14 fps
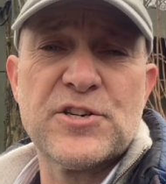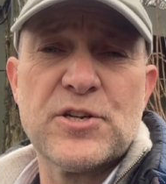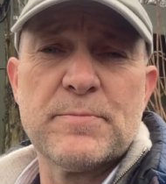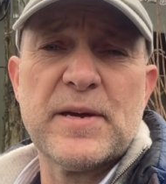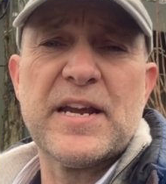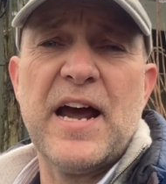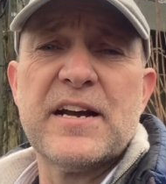
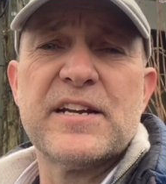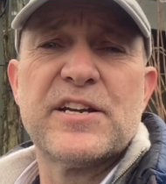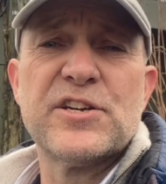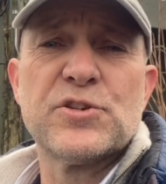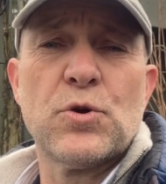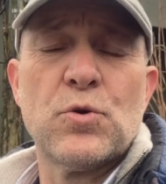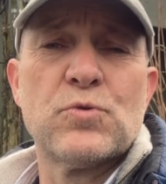mechanic
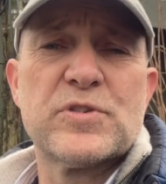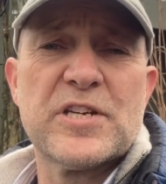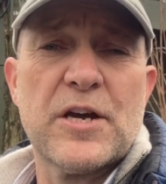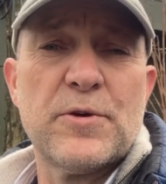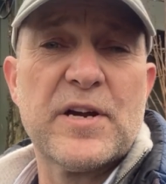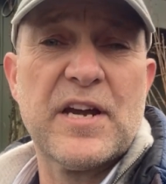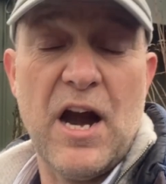is
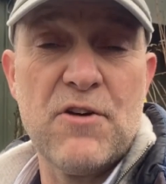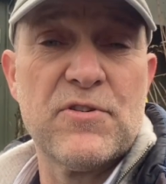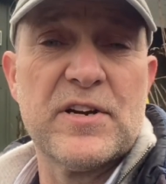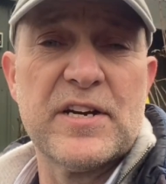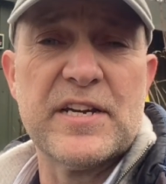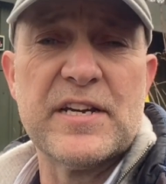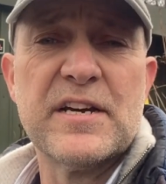also
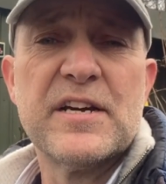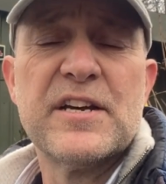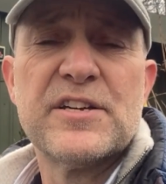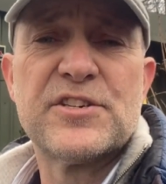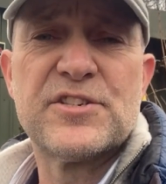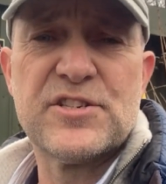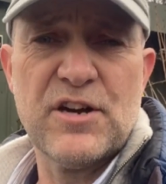currently
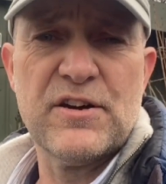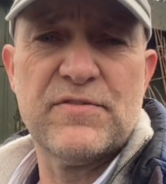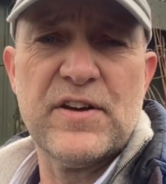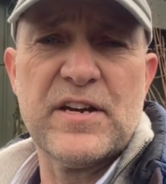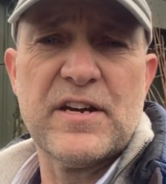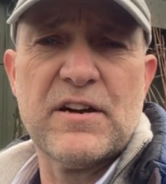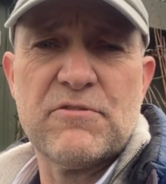
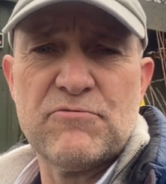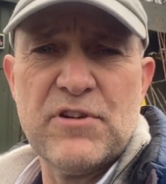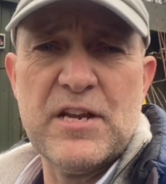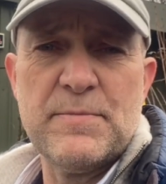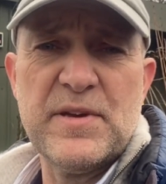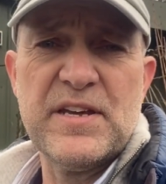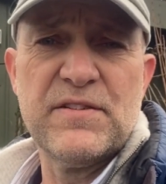serving
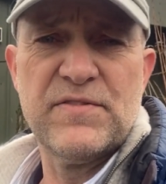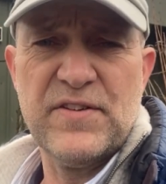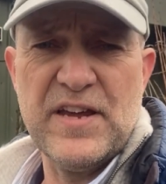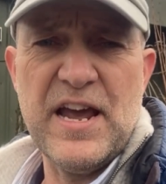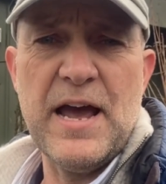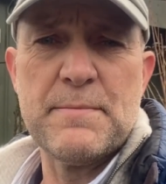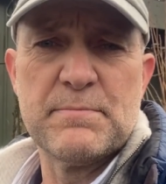REME
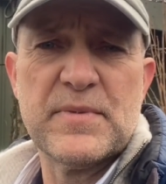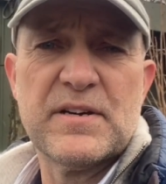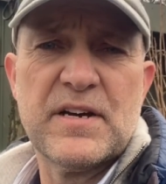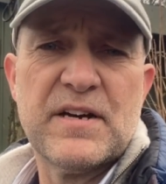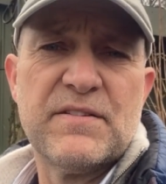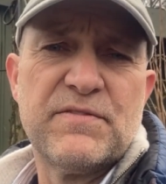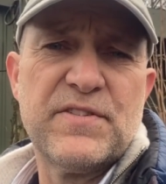
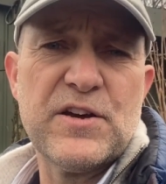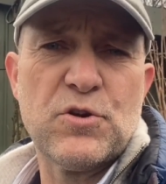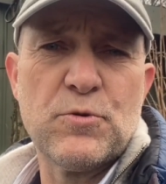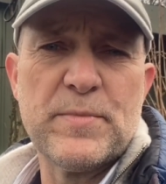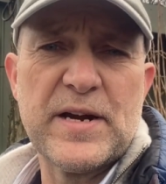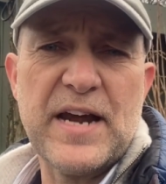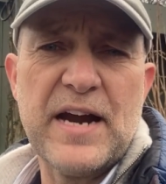VM, vehicle
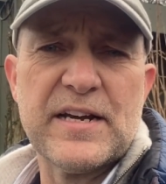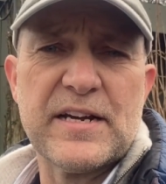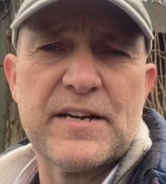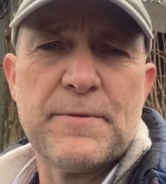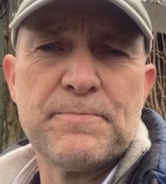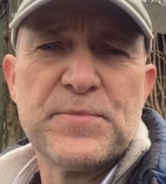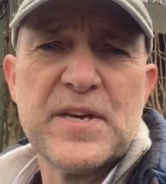
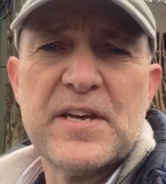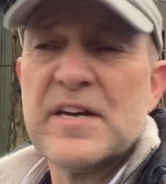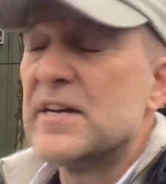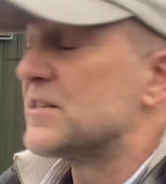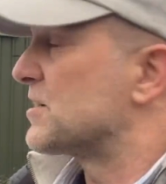mechanic. So